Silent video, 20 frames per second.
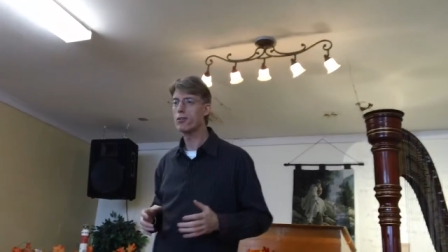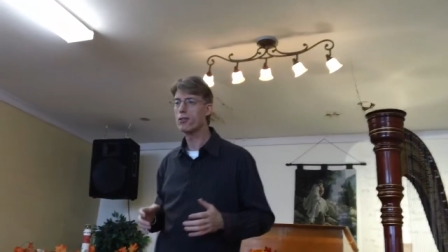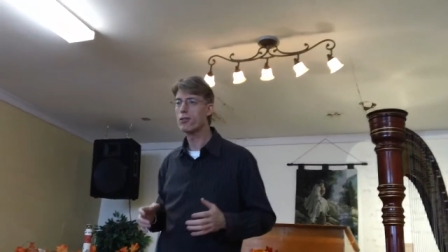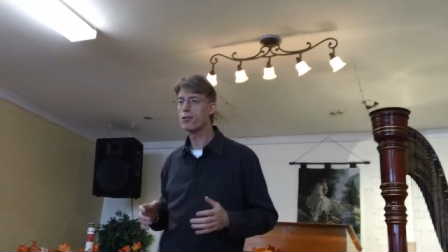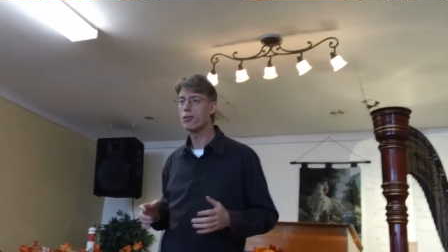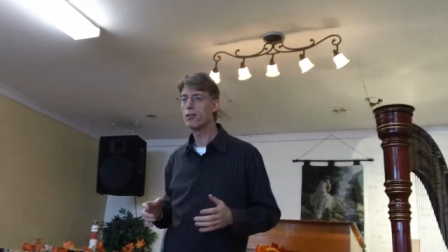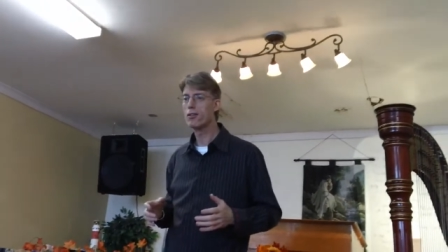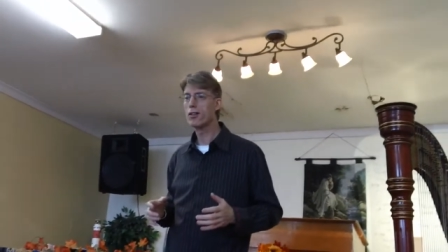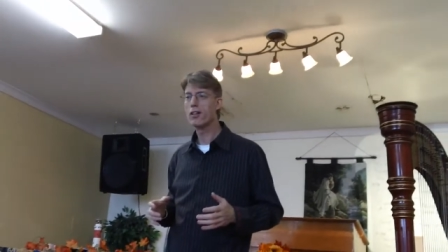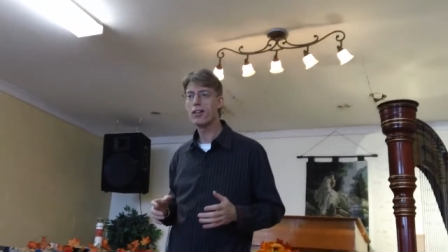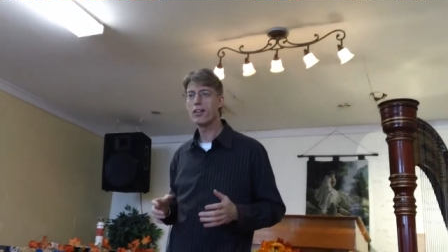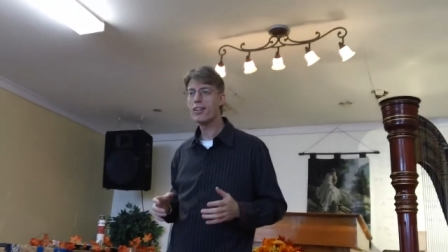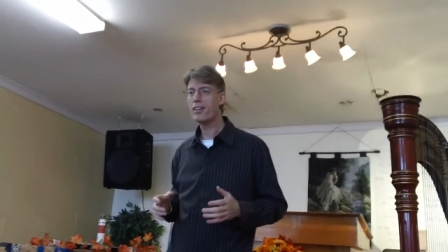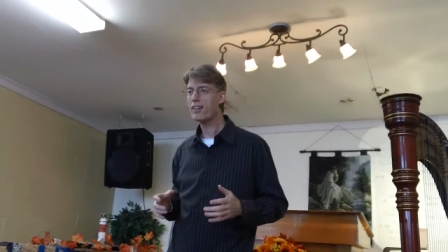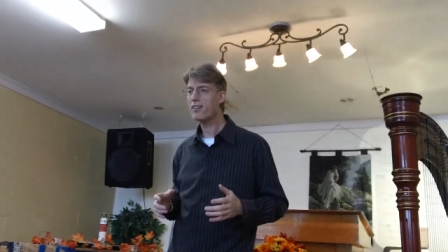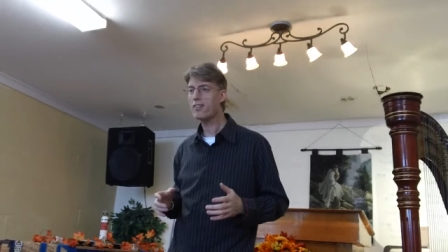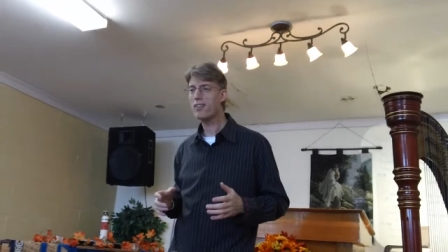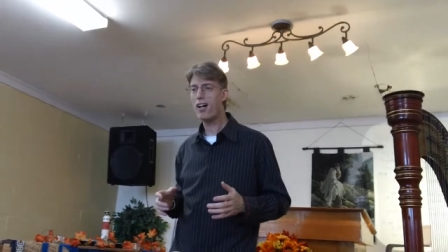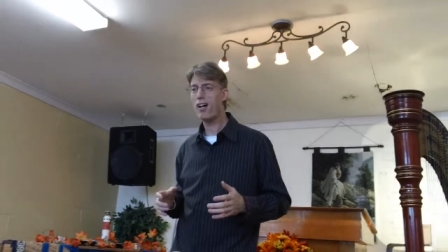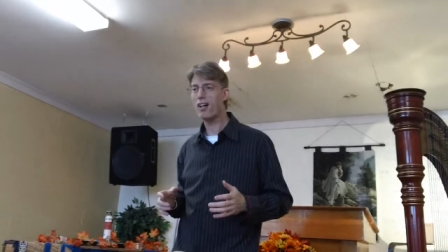Amen.
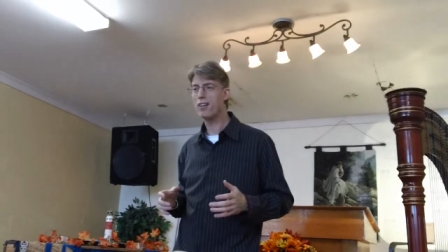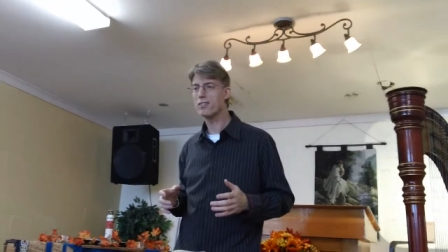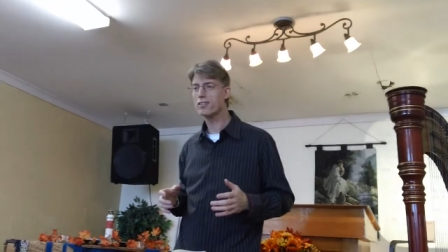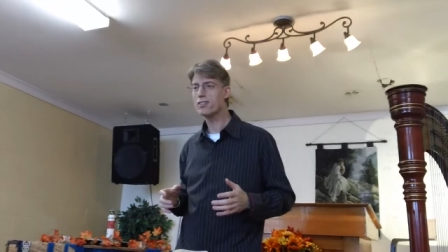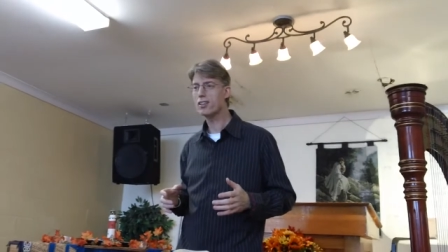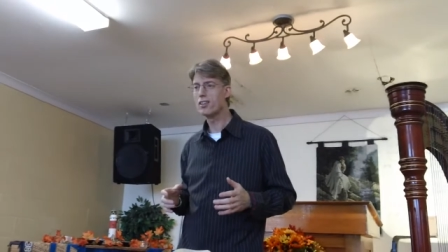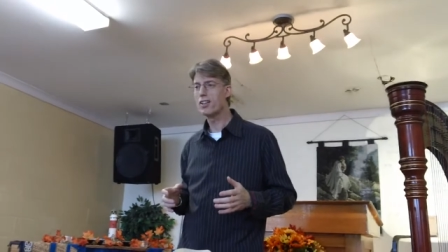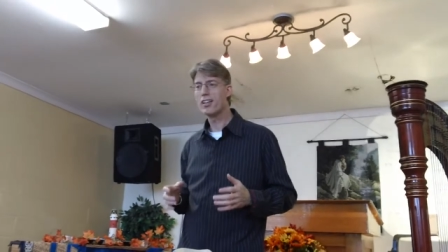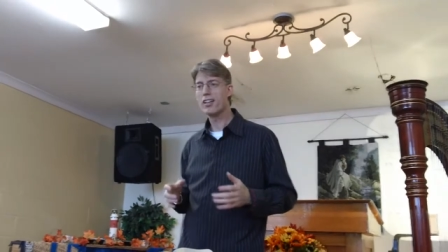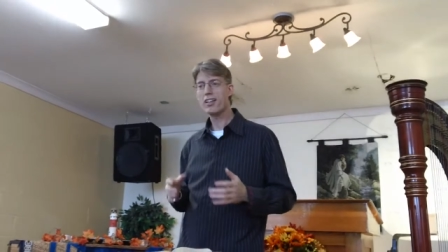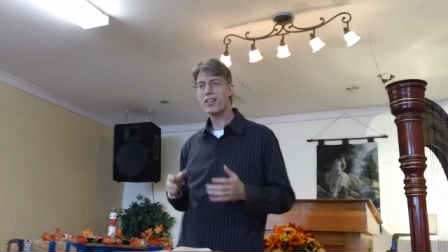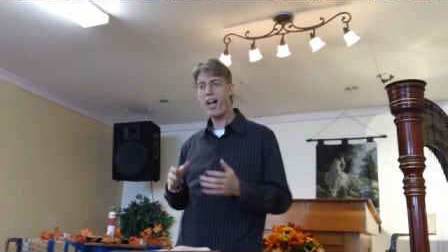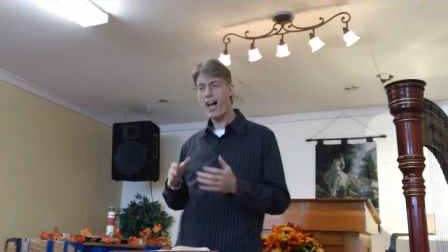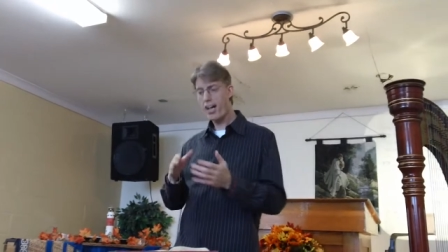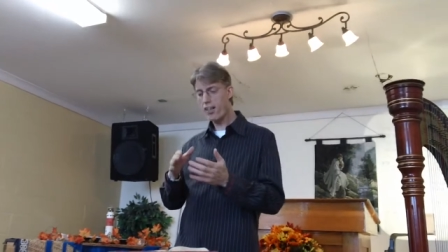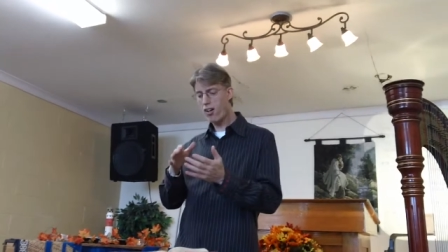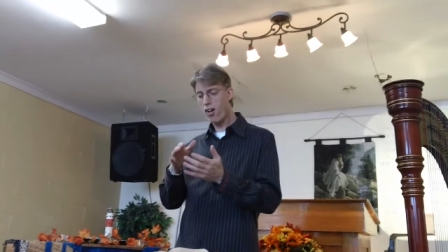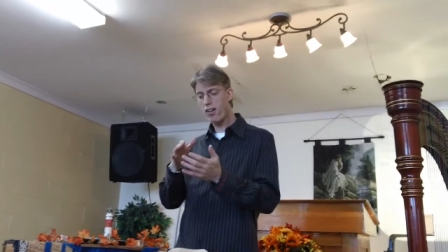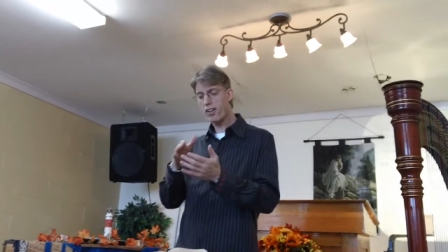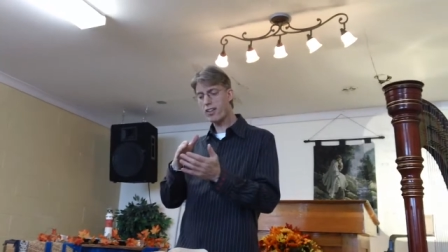He does.
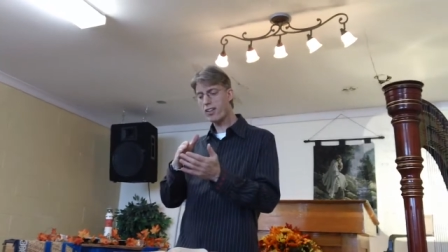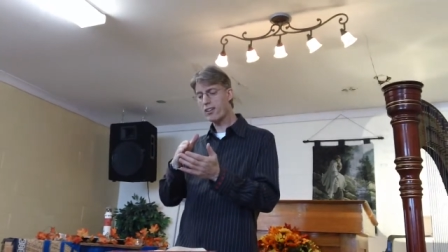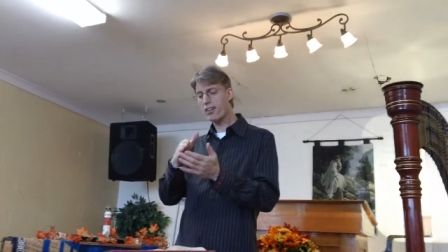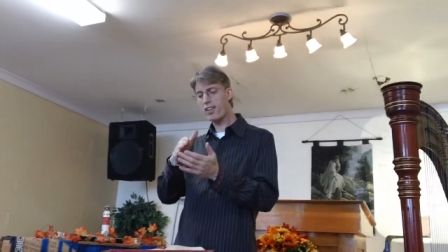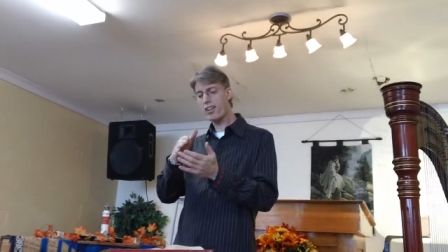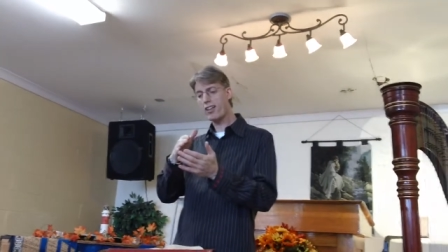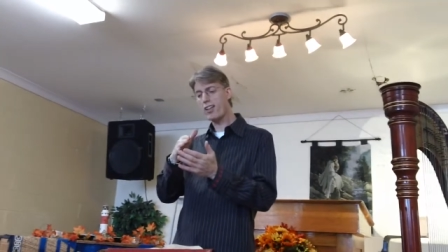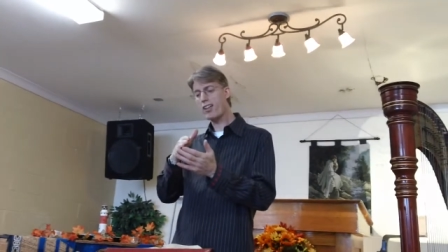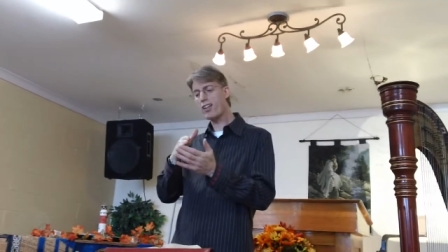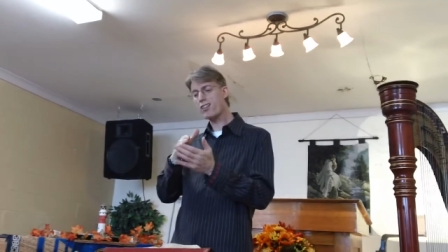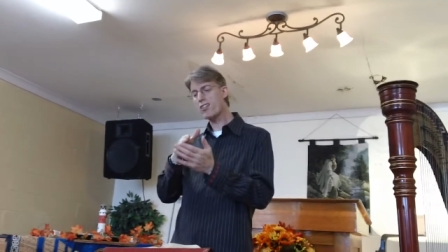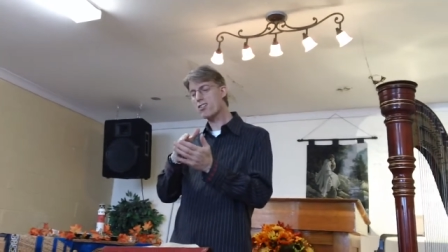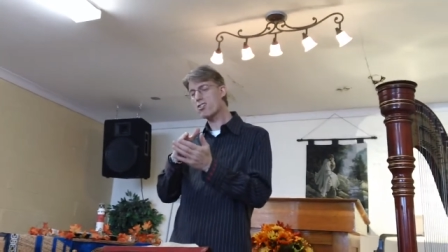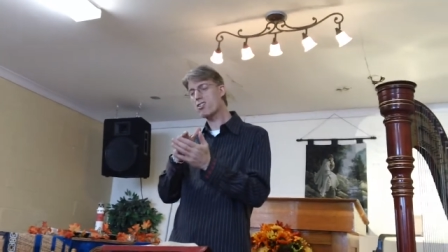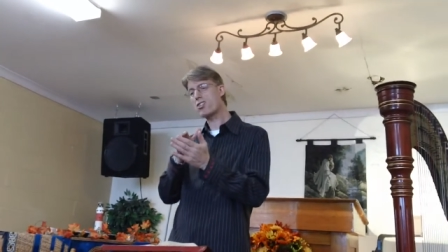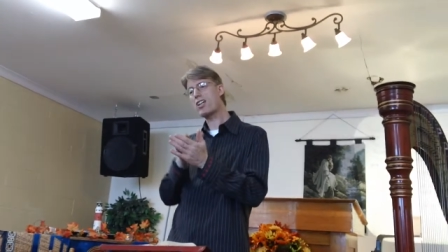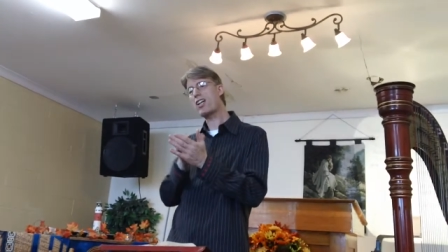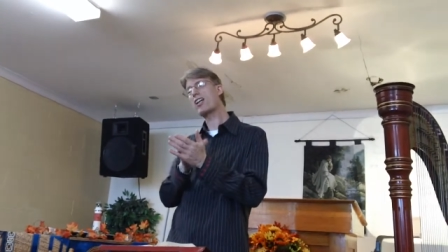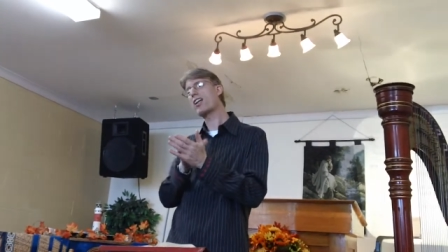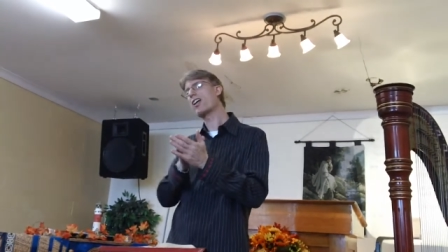God already, he, he has
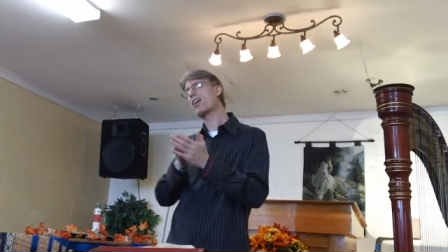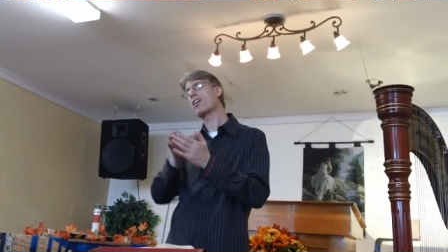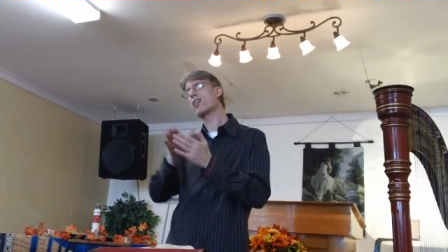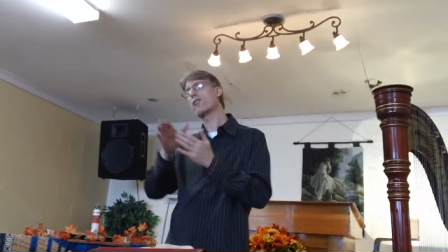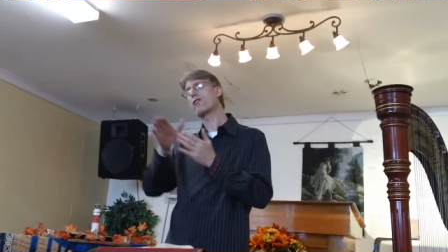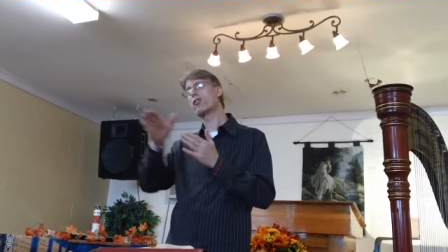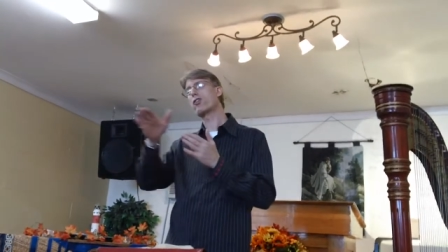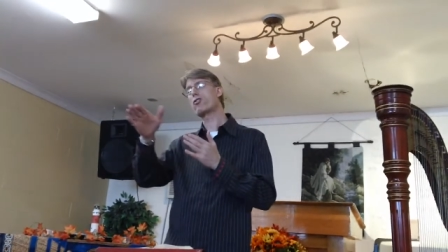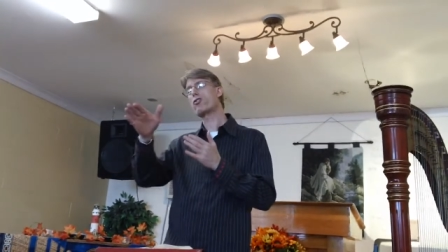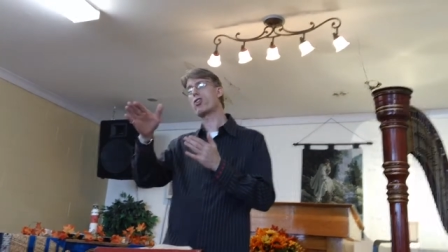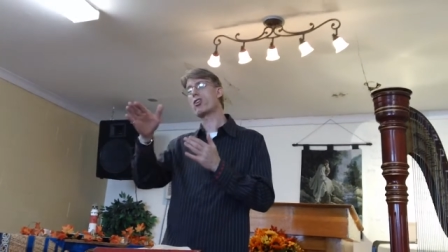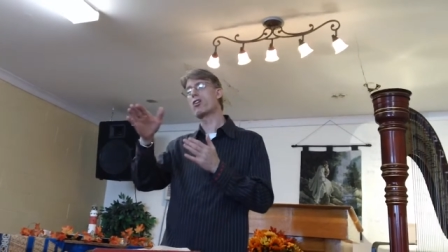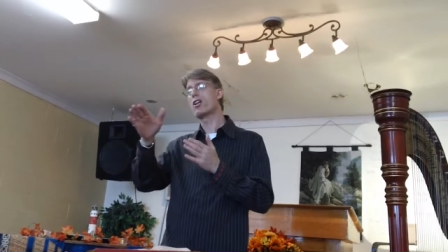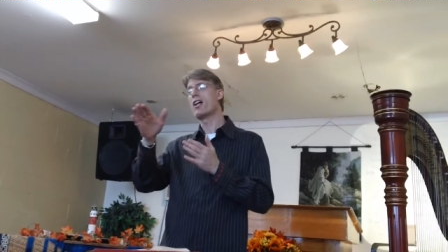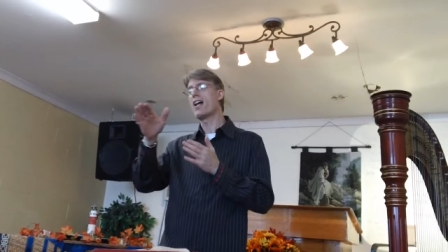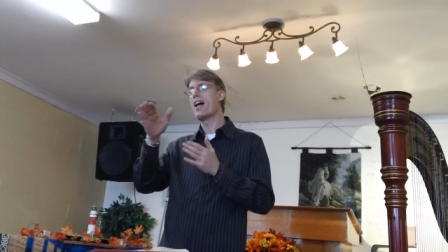seen into the future.